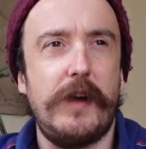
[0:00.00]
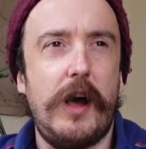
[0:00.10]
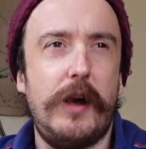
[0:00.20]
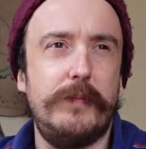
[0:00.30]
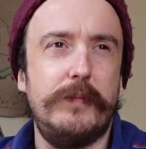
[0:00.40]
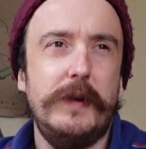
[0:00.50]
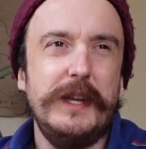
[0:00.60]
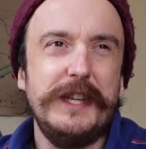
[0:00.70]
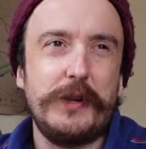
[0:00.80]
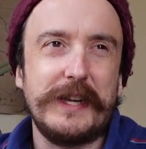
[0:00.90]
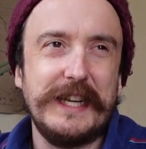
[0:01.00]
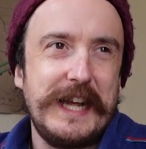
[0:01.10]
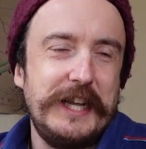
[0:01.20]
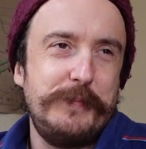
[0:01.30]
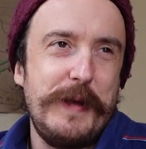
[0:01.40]
So I guess
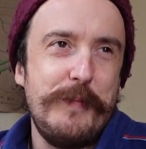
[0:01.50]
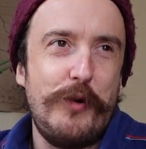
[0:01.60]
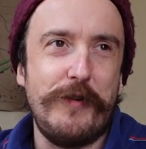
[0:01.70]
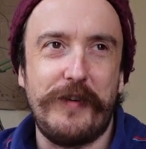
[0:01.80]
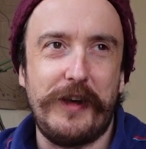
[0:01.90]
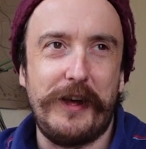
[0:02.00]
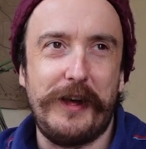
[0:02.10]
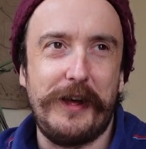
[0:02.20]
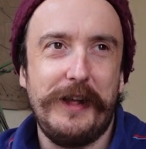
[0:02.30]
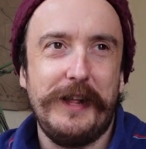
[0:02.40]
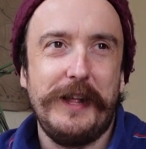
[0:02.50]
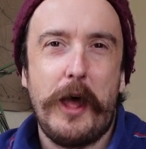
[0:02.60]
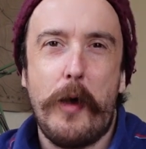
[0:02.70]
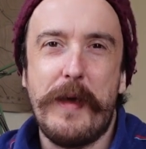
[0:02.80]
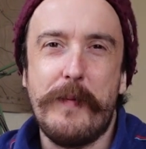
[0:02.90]
it has a bit more of
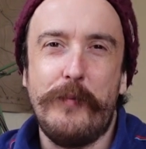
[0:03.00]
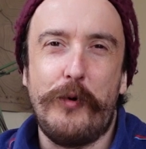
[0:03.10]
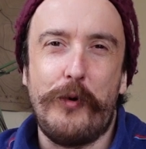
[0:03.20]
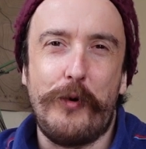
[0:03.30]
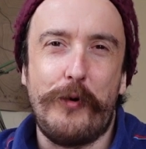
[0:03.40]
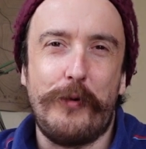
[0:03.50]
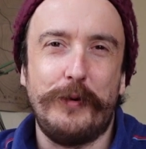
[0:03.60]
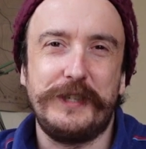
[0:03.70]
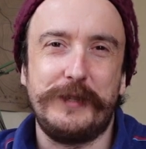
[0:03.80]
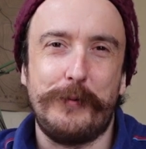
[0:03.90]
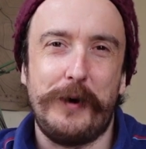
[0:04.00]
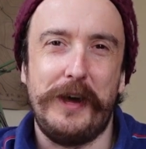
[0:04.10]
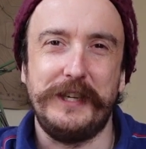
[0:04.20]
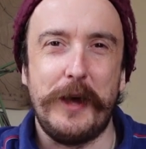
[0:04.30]
a bit more, what's the word?